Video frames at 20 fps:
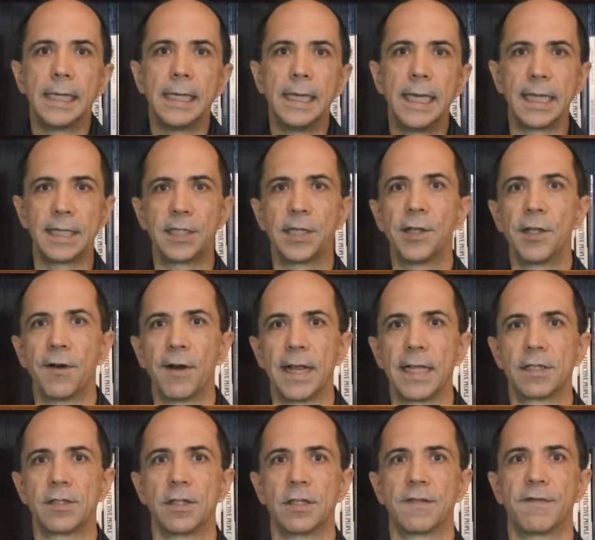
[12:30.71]
get to their
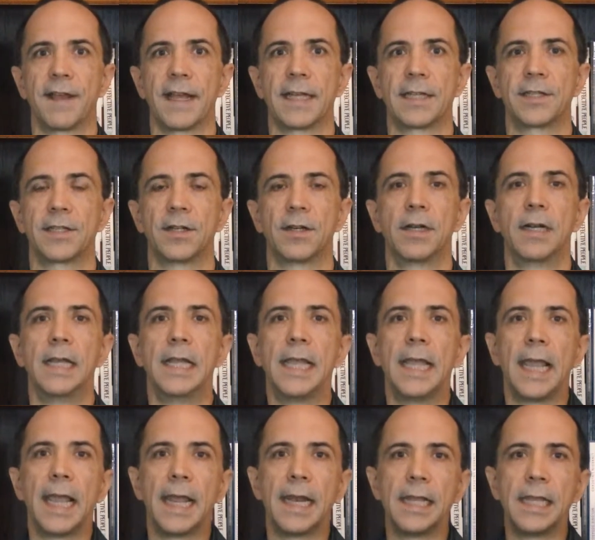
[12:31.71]
answers faster,
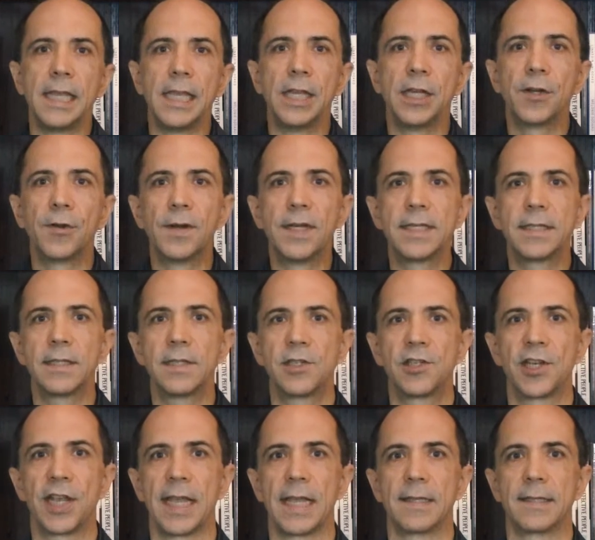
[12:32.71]
and increase the
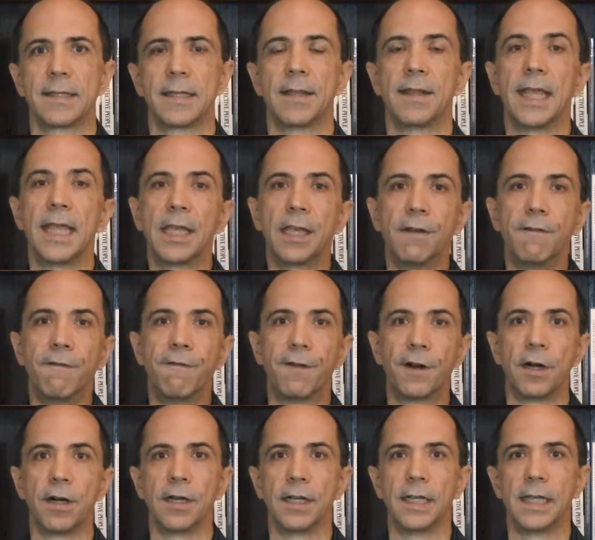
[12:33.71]
chance that they
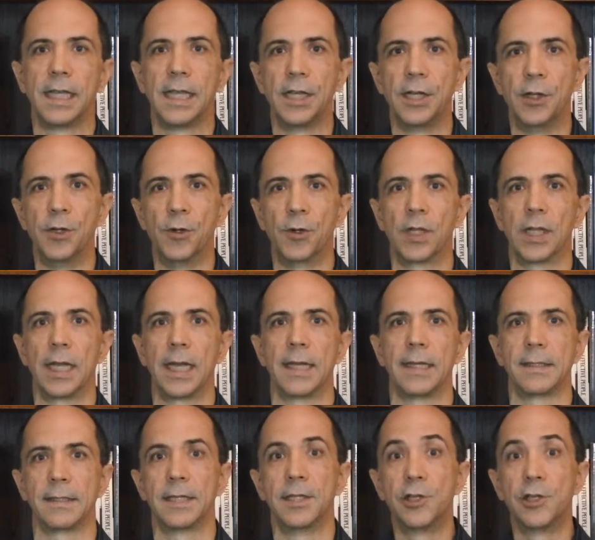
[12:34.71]
convert into new clients.